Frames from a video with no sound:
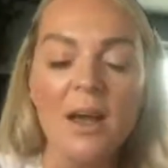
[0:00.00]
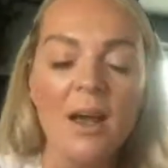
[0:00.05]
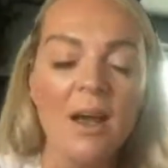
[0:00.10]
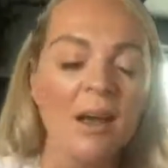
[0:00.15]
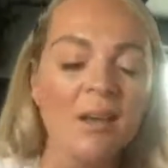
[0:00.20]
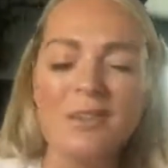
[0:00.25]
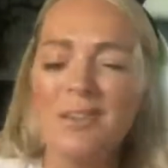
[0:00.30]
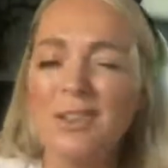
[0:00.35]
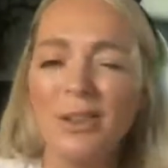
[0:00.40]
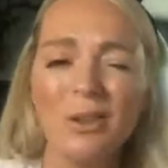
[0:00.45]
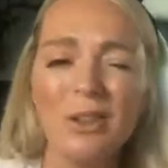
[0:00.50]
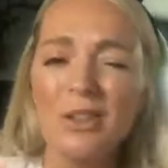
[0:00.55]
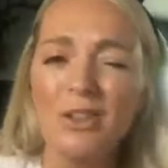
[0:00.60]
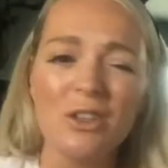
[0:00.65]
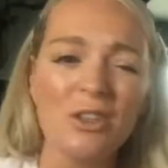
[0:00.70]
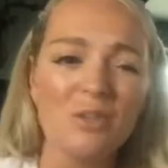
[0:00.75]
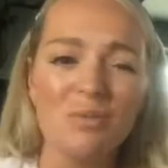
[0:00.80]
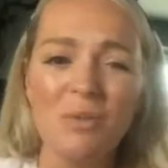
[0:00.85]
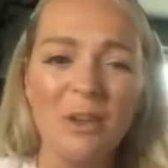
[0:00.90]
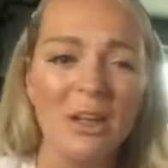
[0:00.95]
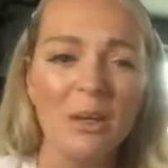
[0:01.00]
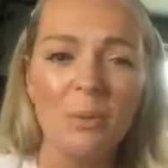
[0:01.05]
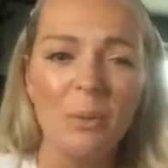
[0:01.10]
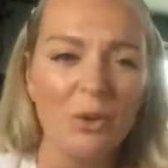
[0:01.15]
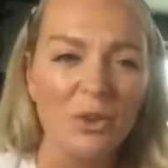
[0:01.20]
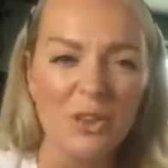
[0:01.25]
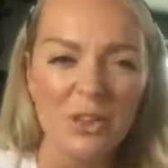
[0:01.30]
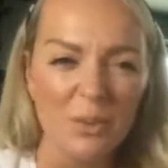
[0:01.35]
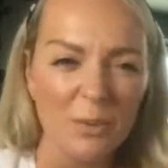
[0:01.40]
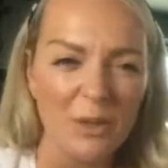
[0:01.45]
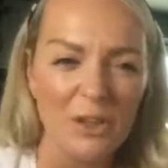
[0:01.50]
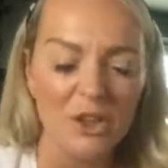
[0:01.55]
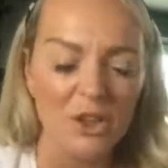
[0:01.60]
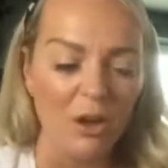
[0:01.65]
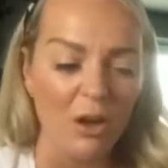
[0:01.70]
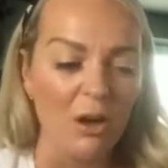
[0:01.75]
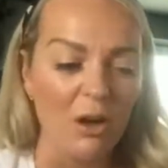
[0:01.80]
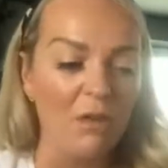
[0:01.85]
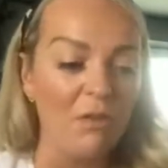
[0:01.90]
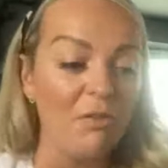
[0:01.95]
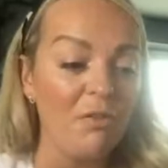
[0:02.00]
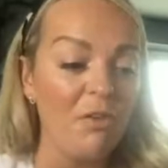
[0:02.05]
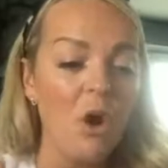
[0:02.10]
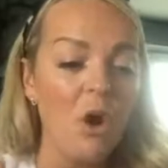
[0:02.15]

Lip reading: and so they just really want to switch off,